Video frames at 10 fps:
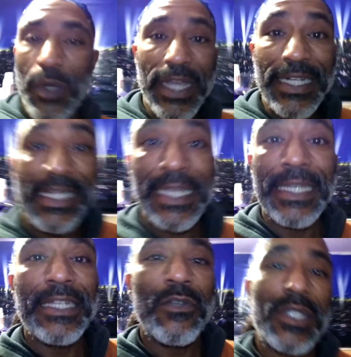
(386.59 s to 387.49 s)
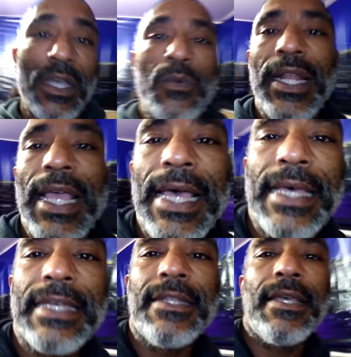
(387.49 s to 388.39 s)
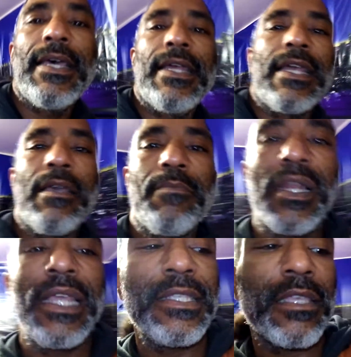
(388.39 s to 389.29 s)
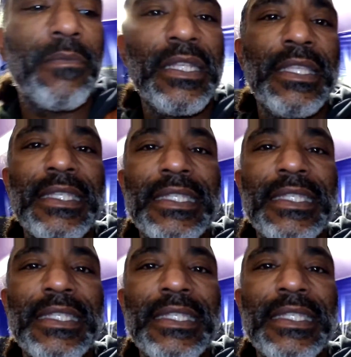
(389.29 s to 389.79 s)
what I did was I went ahead and I placed them in the